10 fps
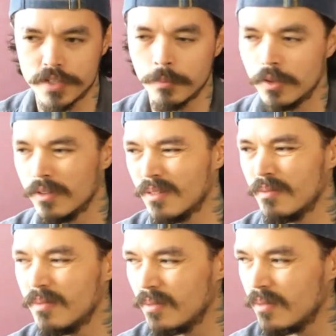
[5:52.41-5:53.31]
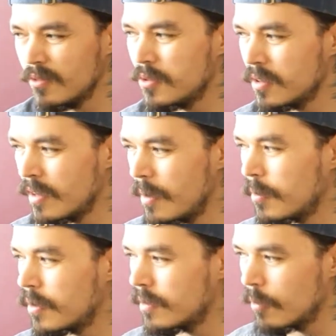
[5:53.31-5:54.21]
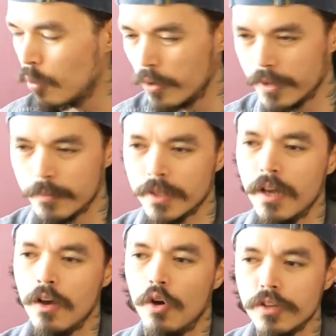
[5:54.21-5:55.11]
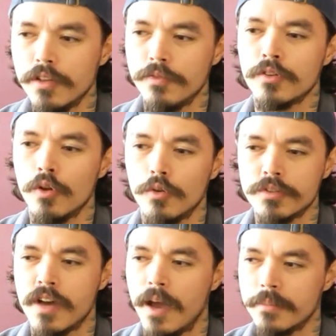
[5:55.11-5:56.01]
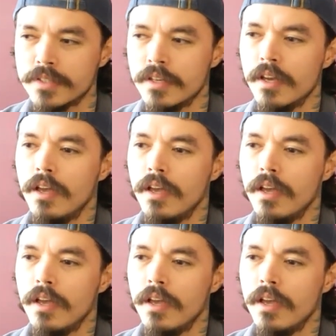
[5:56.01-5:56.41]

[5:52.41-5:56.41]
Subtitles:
I'm not gonna use the name, the wording, but all the different color types.